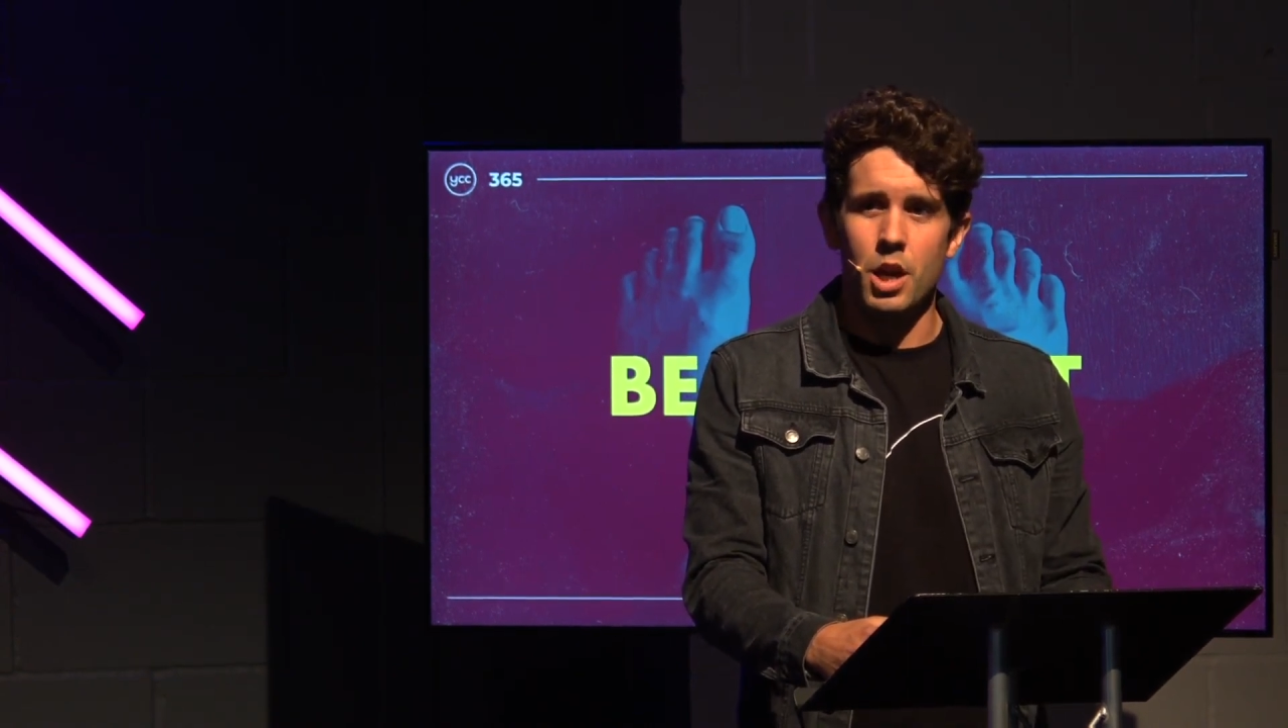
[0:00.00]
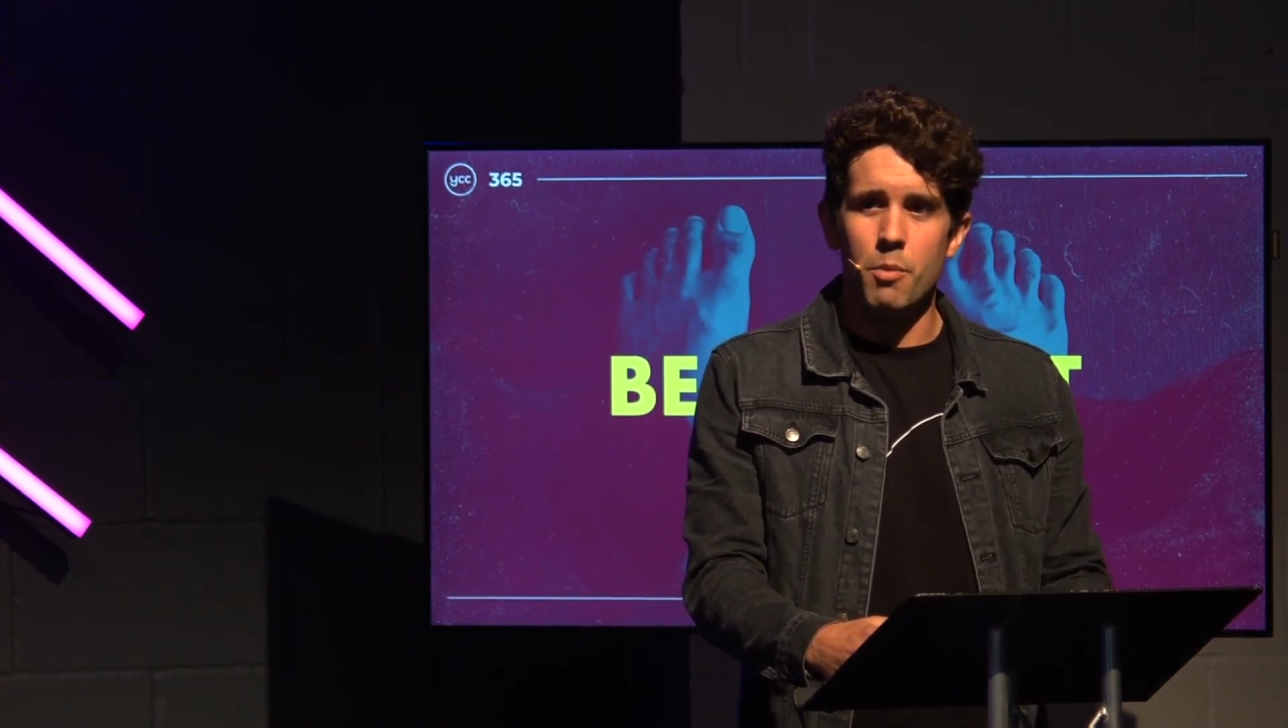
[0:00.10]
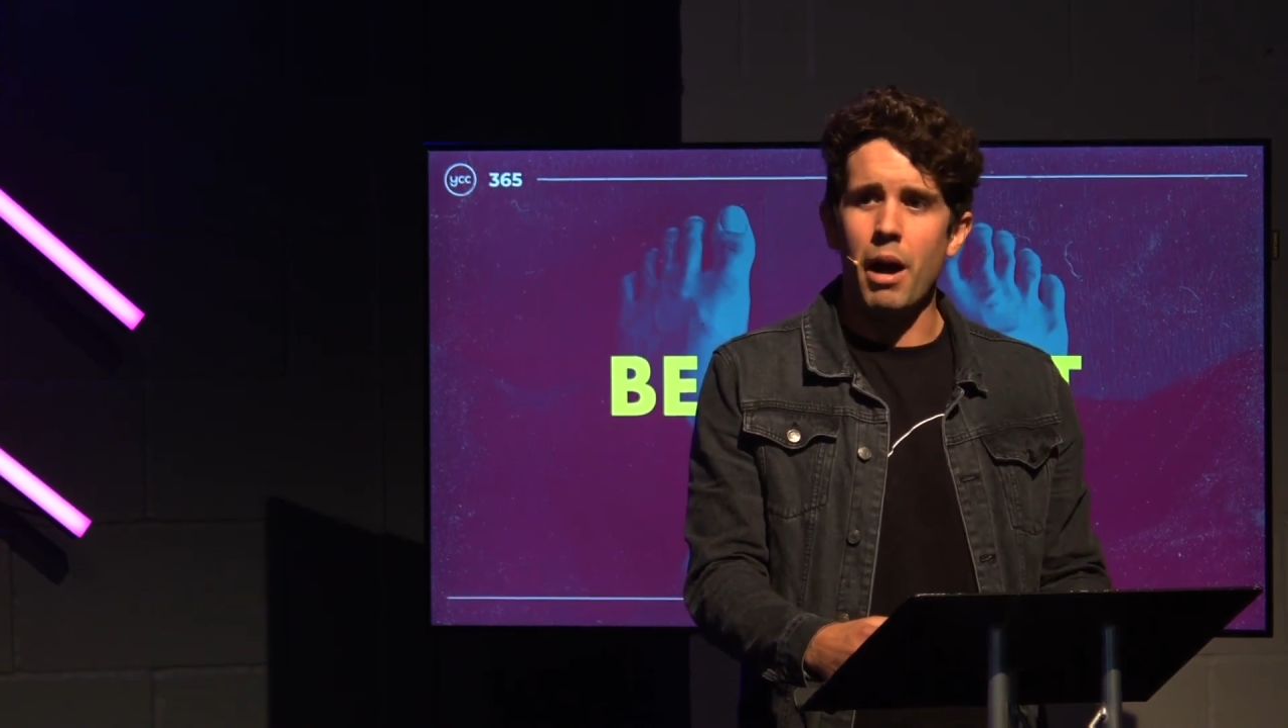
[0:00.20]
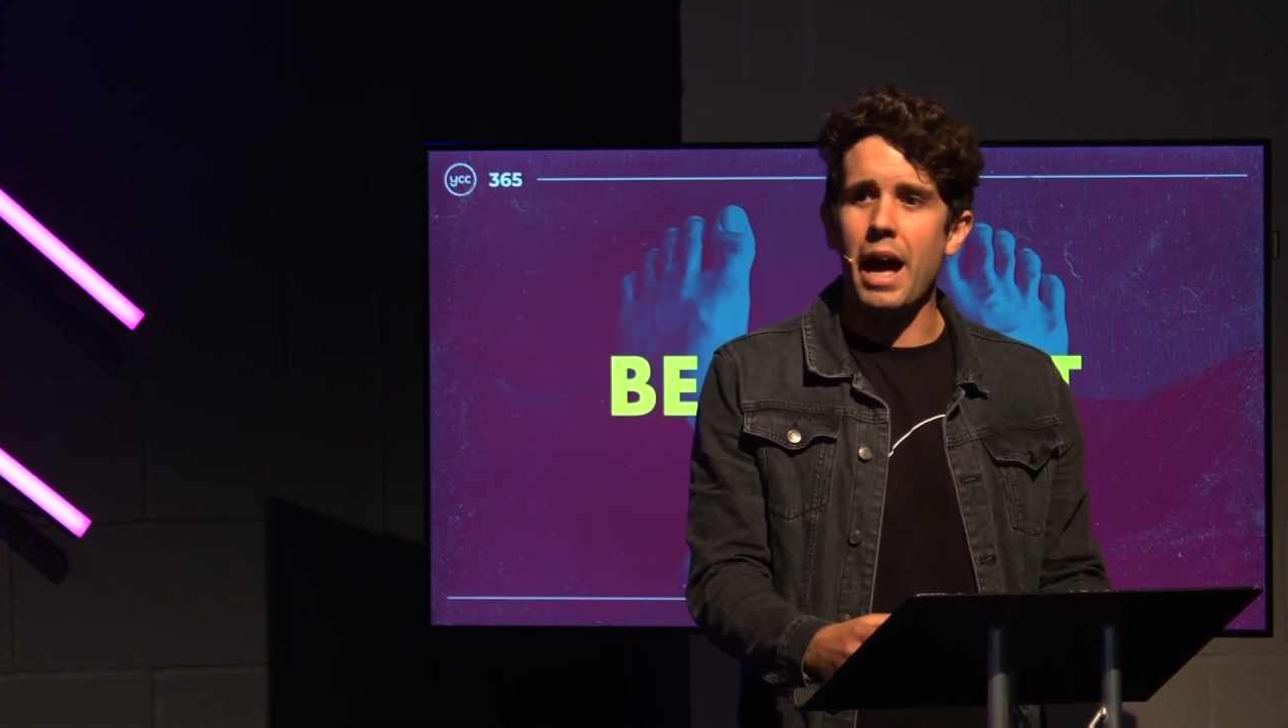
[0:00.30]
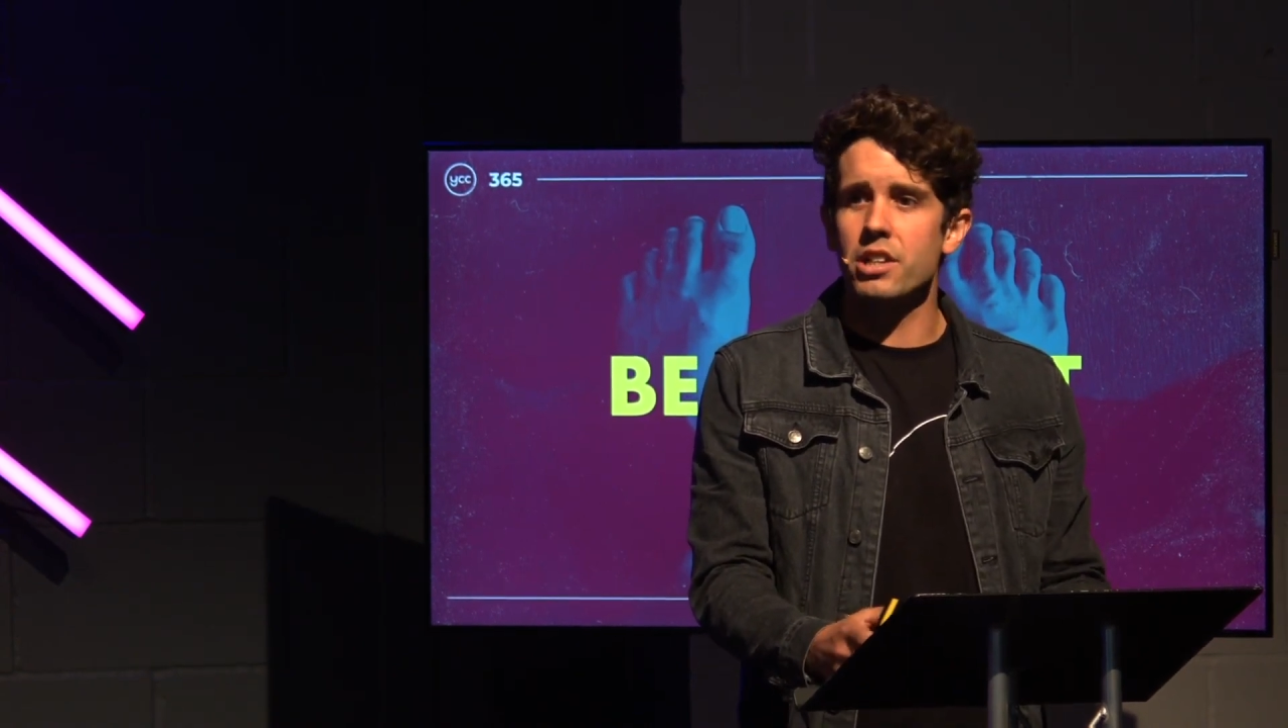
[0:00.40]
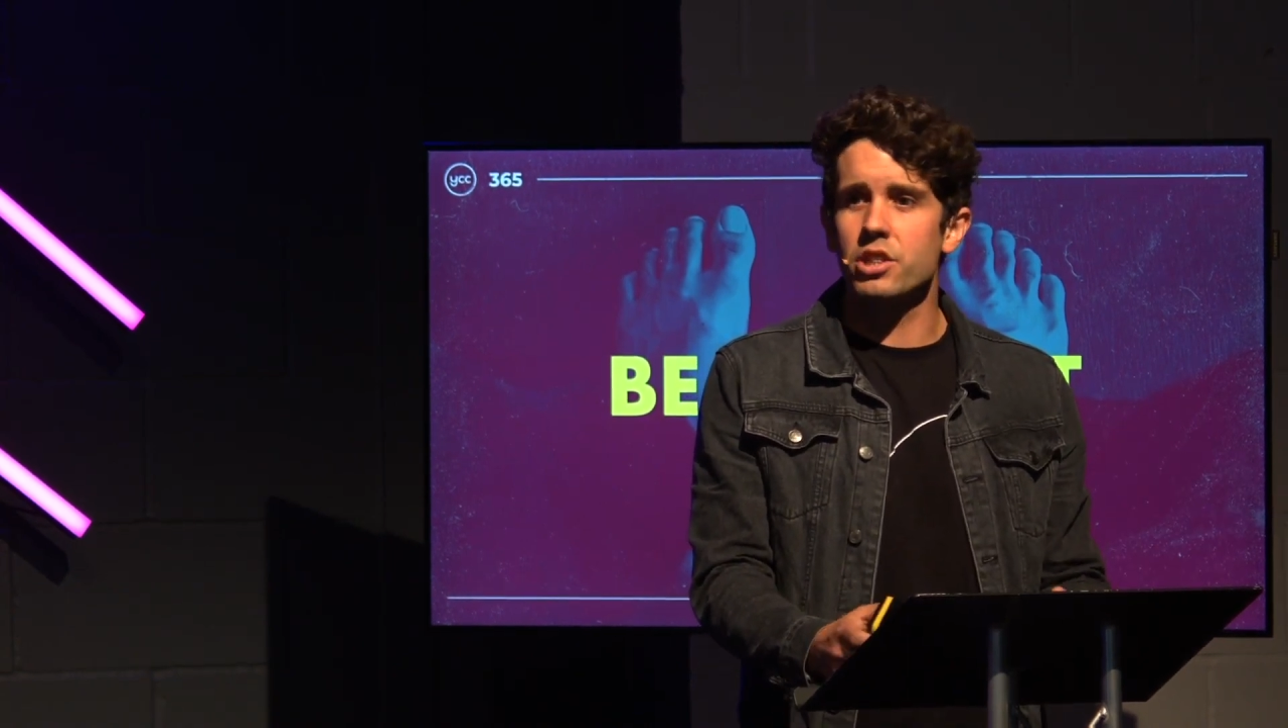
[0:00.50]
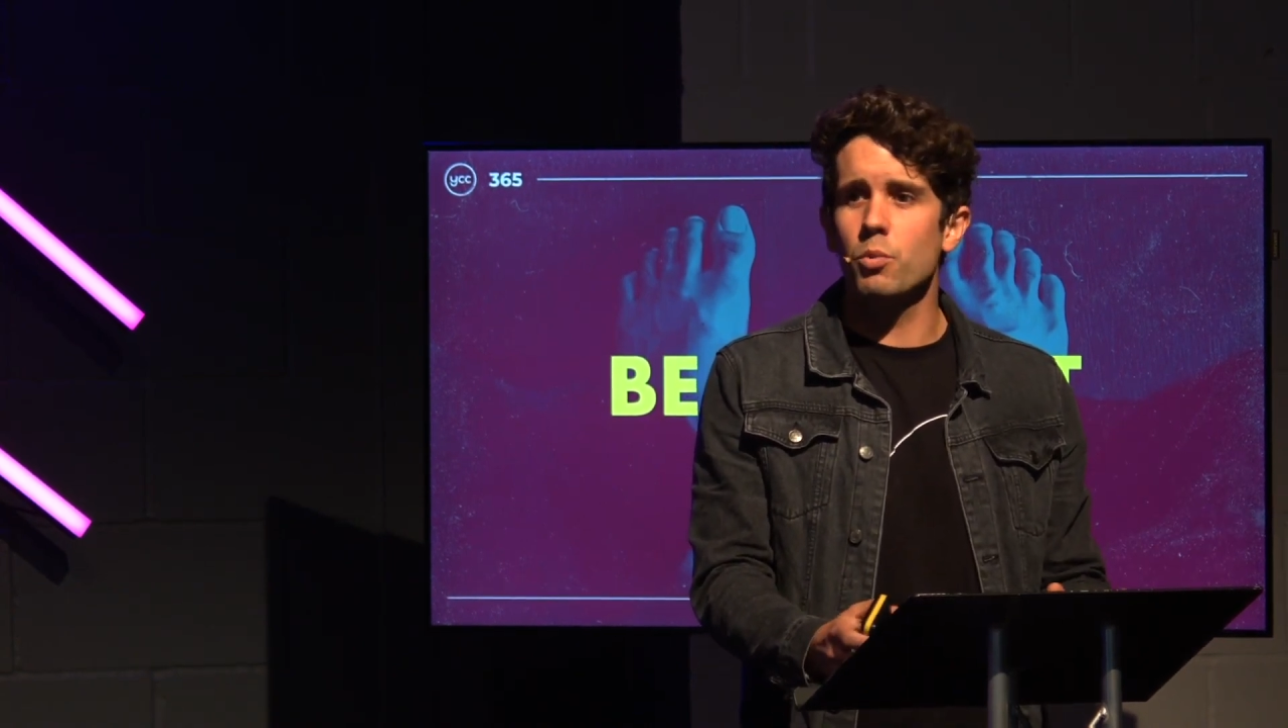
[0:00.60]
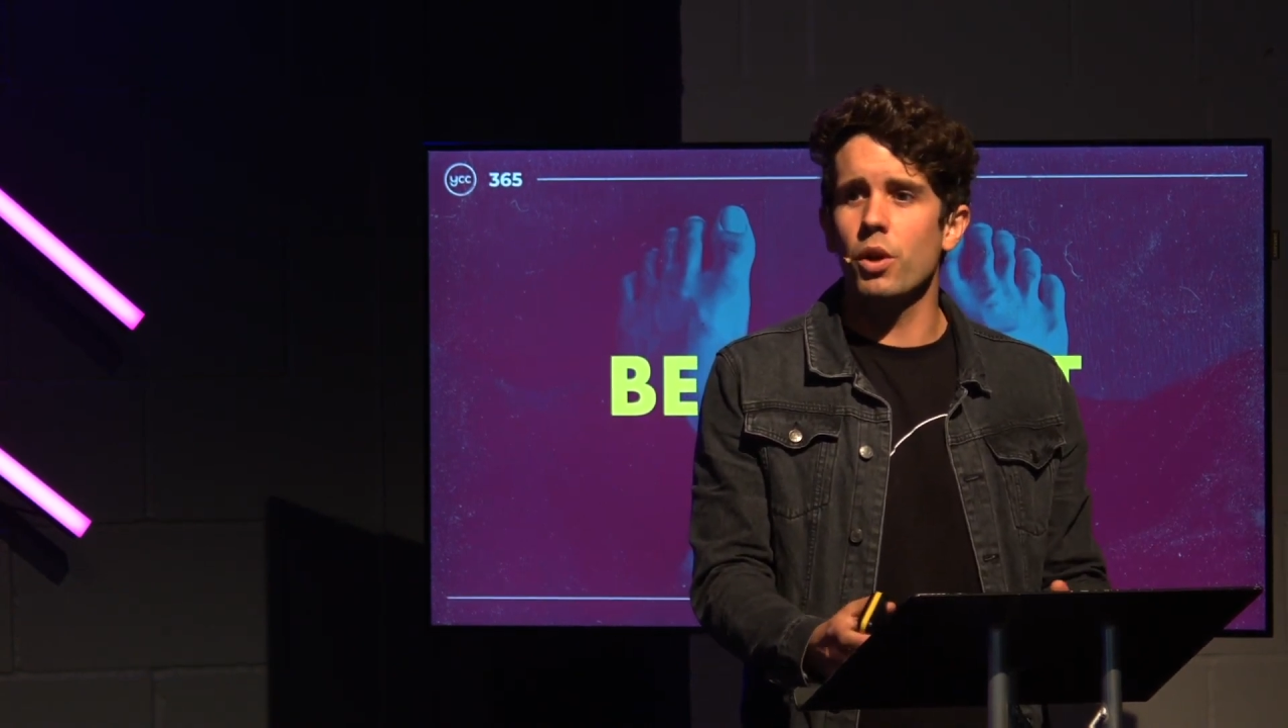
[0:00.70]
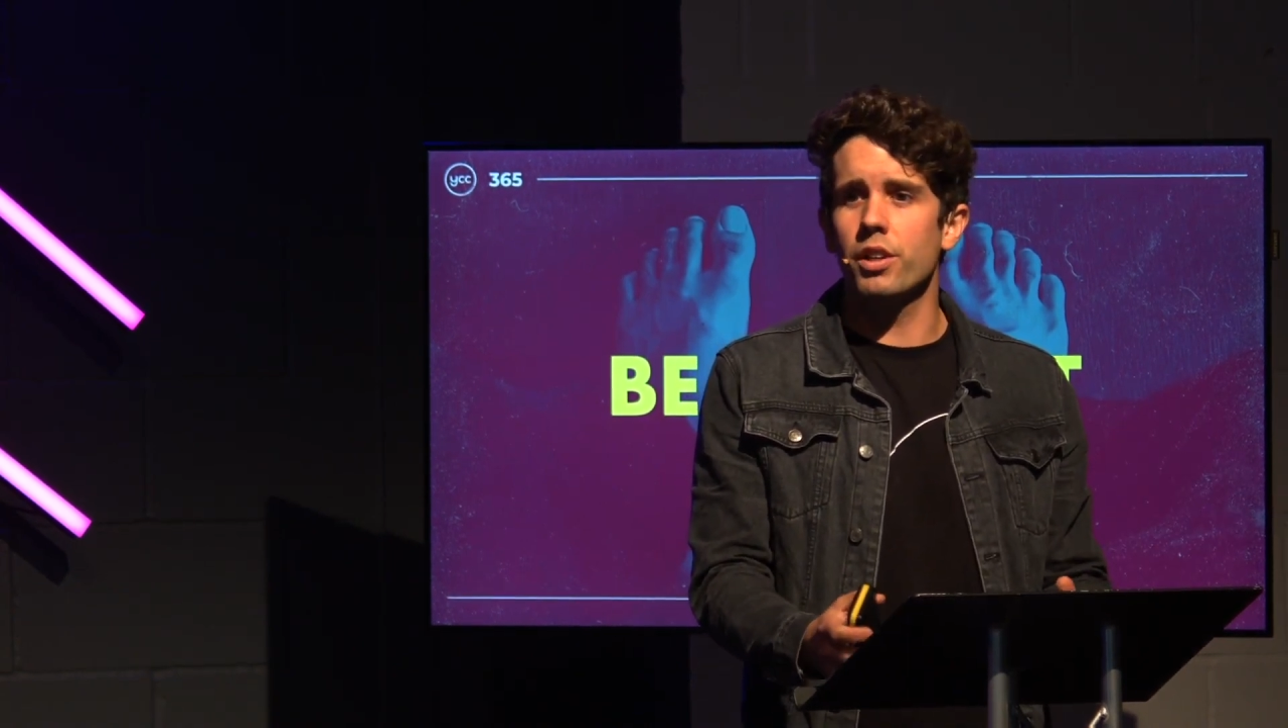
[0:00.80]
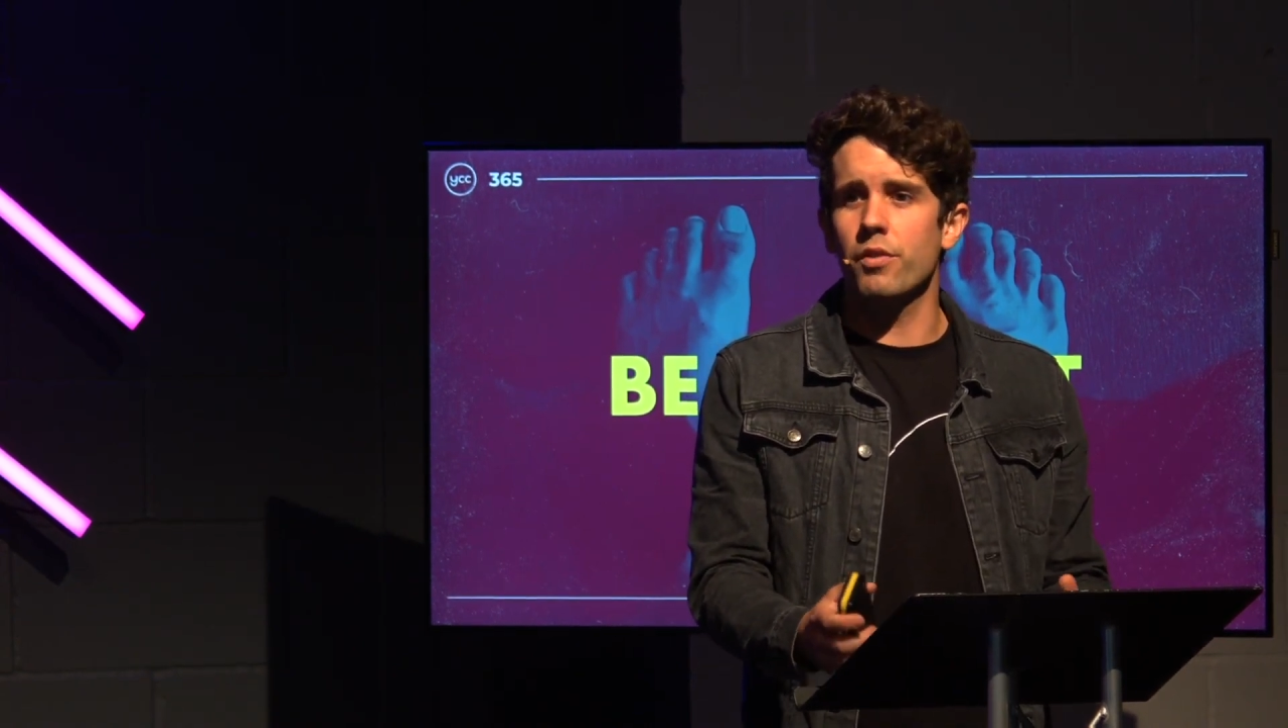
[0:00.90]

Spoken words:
But I actually wonder